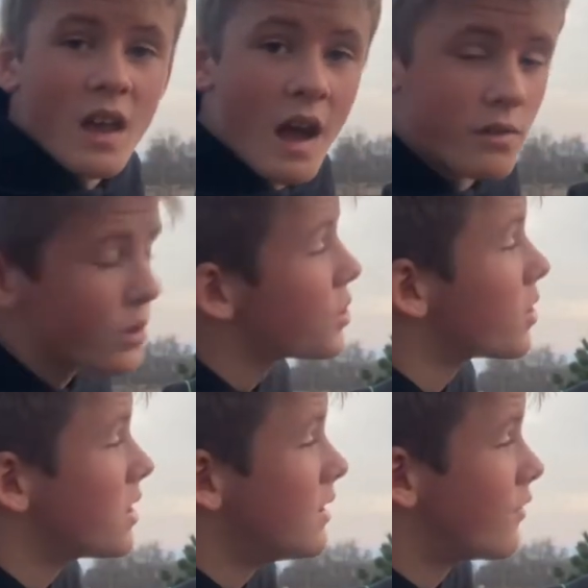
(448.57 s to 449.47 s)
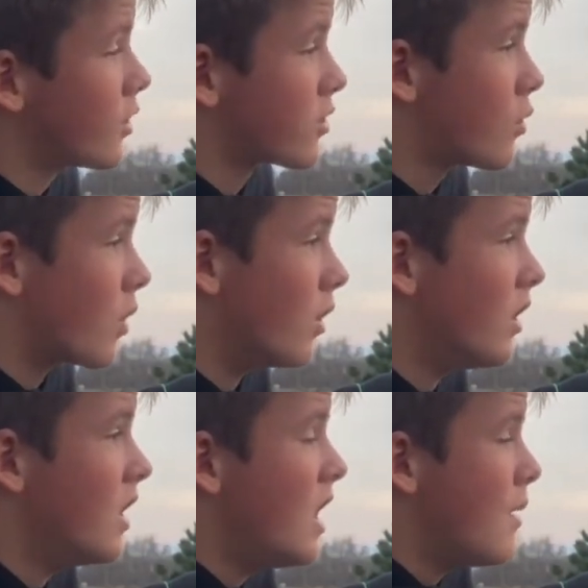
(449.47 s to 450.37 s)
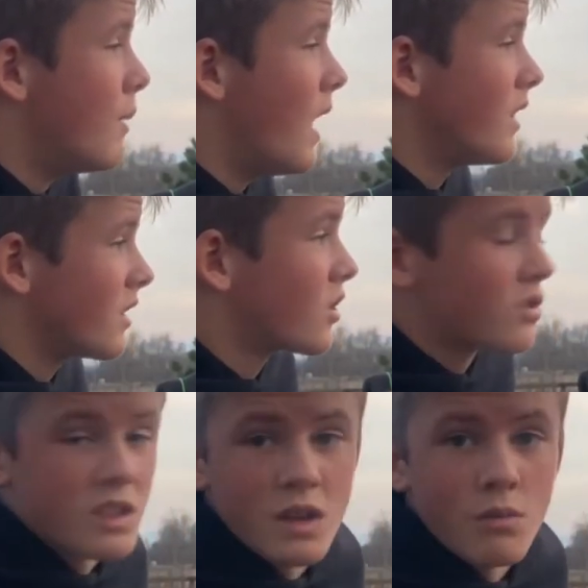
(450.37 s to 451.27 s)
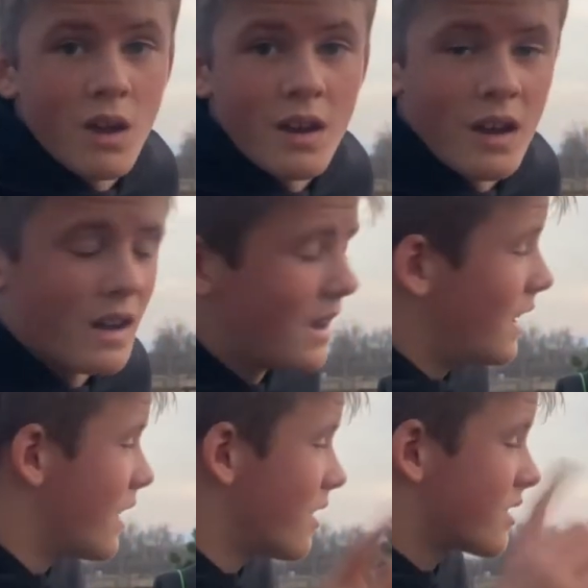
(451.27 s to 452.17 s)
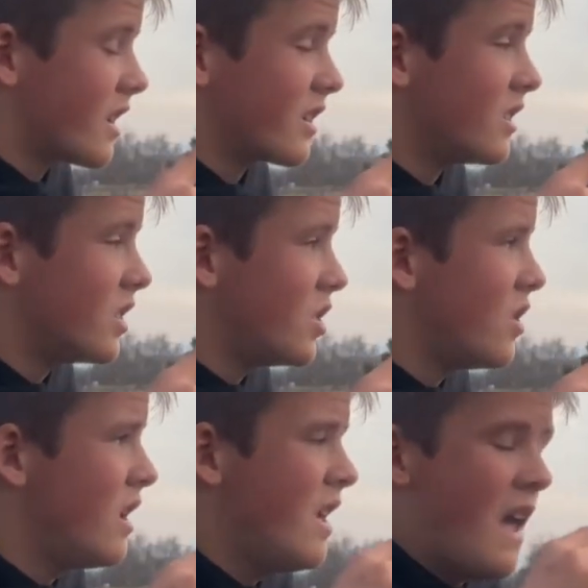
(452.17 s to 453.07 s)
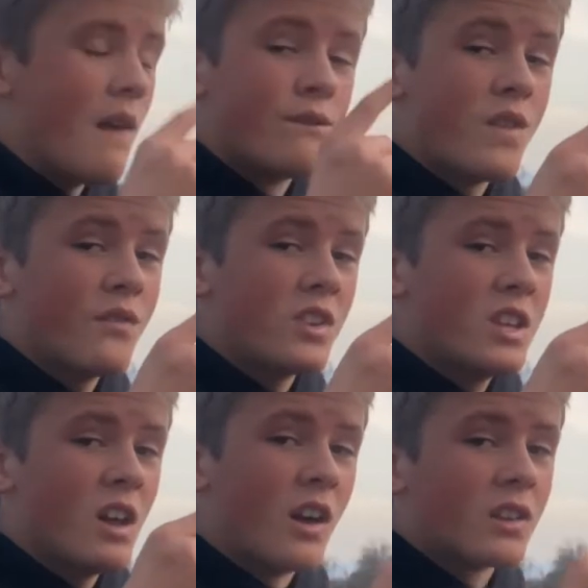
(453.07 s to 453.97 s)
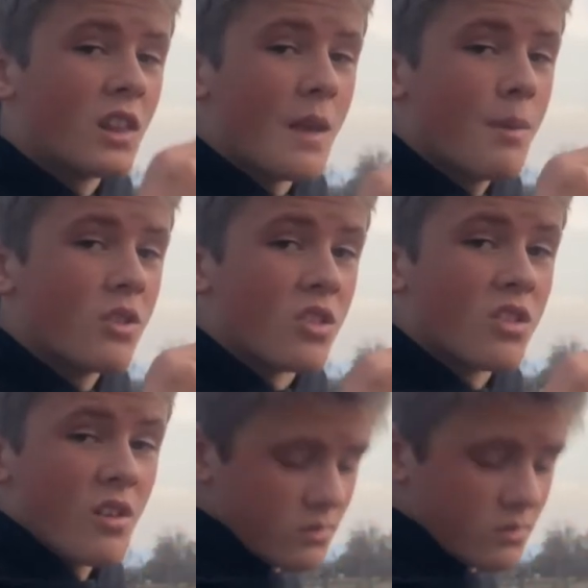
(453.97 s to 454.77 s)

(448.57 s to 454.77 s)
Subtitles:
out to 30 for a squirrel. But let's go see what this gun can do at 50 on clay pigeons.